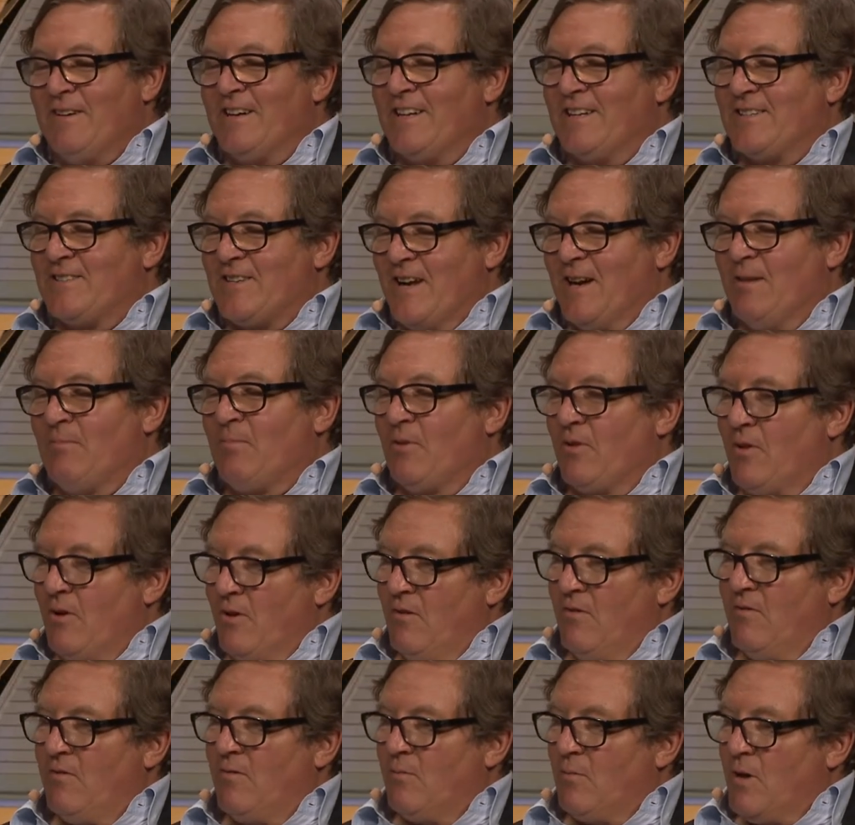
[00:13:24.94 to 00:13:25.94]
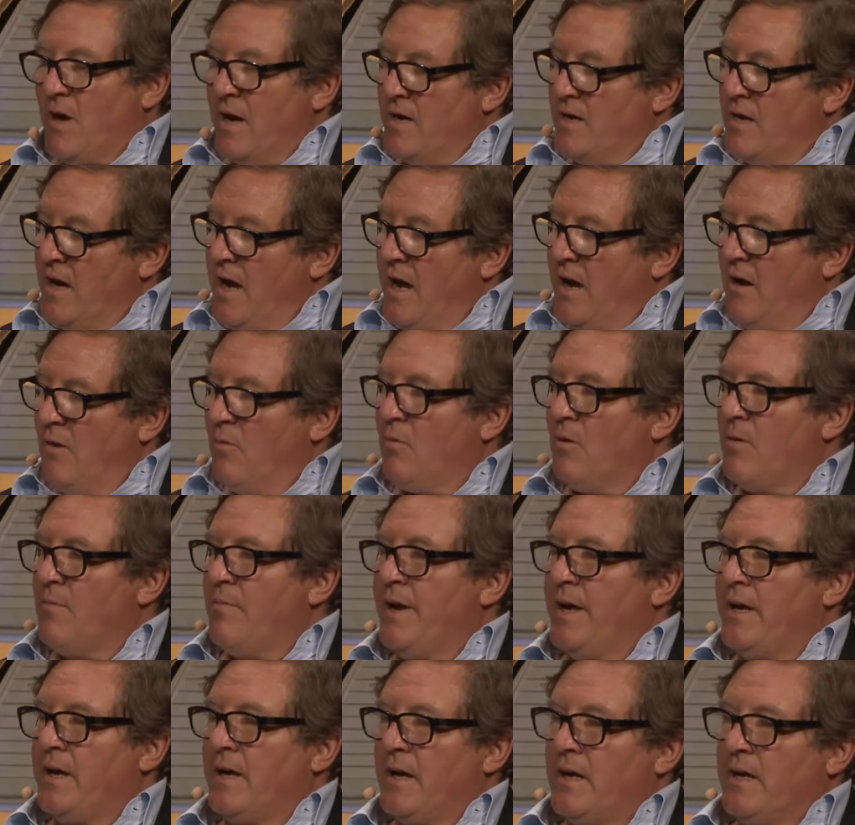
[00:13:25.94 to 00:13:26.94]
you an example though. Right now, we're
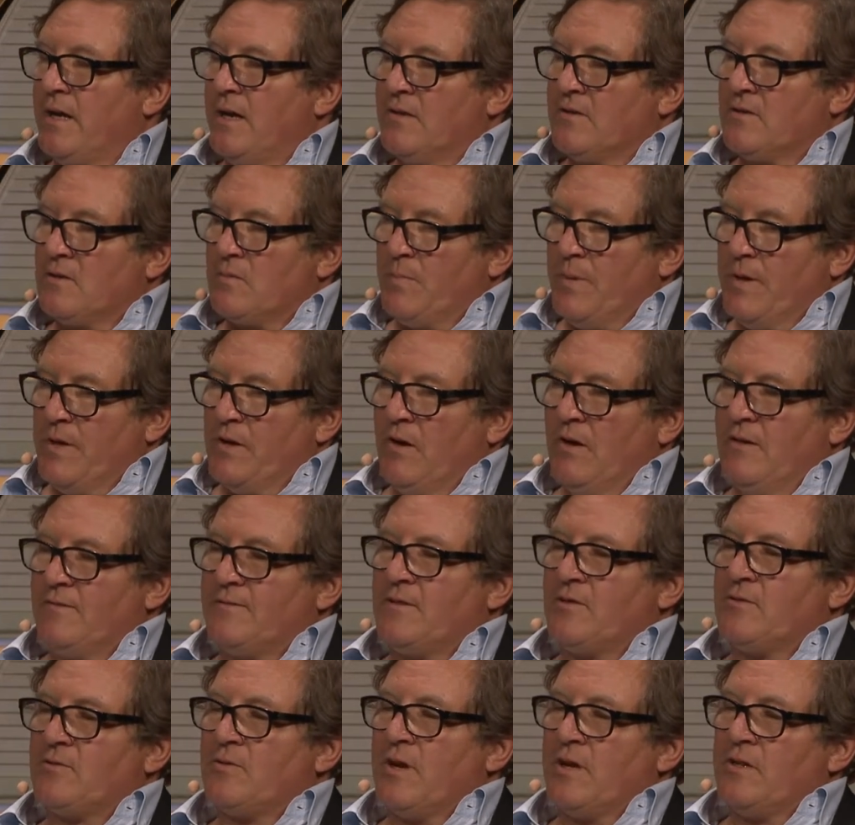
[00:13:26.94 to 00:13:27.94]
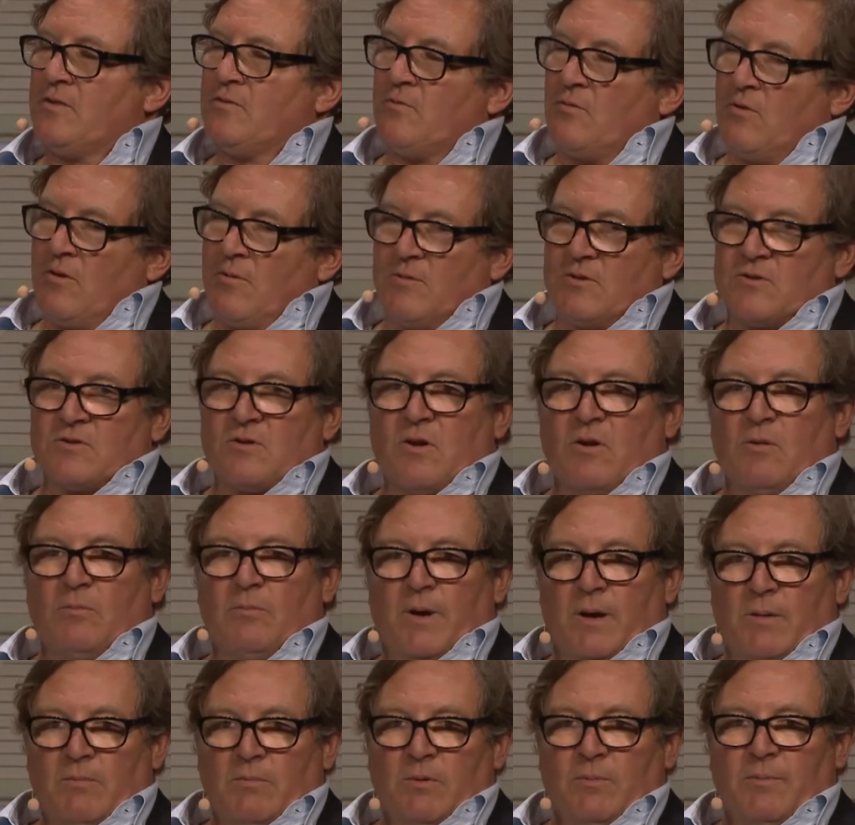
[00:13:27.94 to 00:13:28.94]
making a spin off to Transformers called
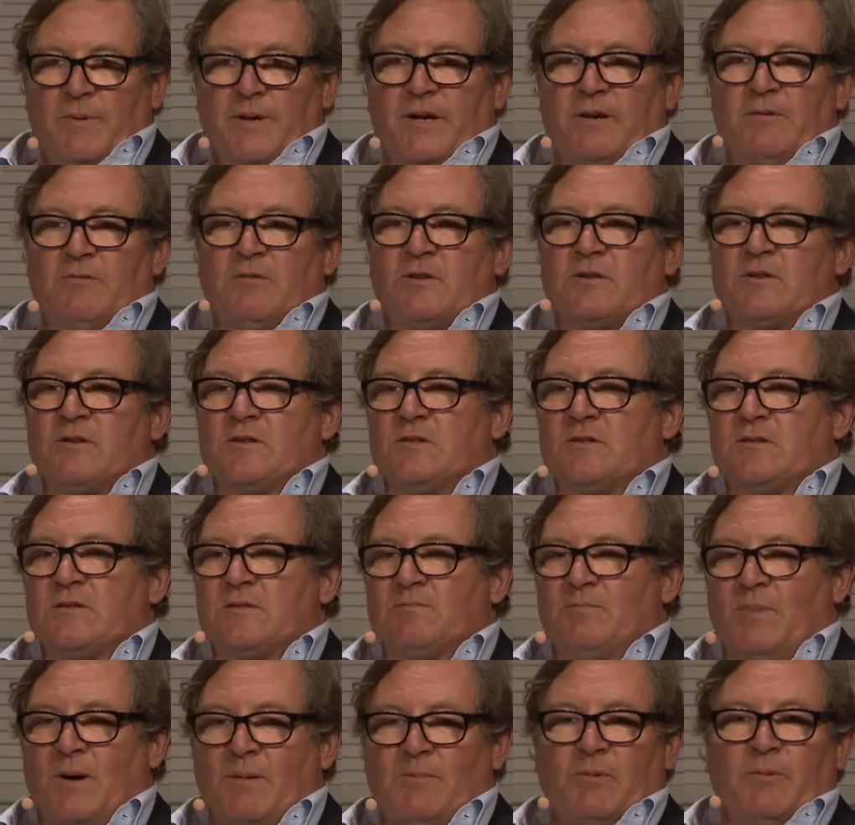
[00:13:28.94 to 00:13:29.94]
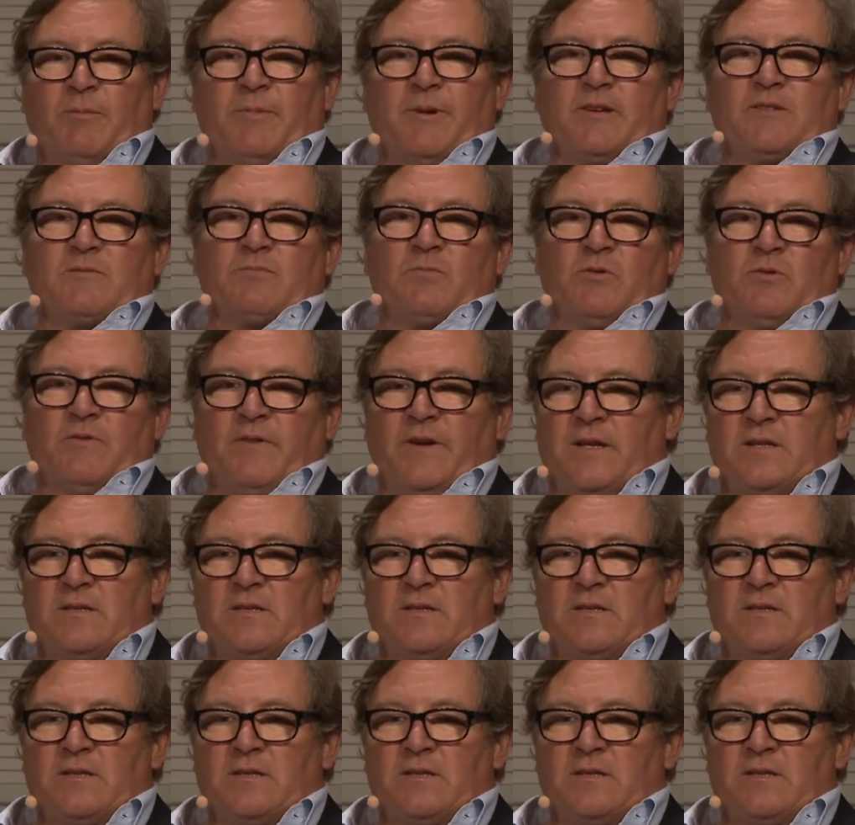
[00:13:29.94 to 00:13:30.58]
Bumblebee, which is Bumblebee's movie.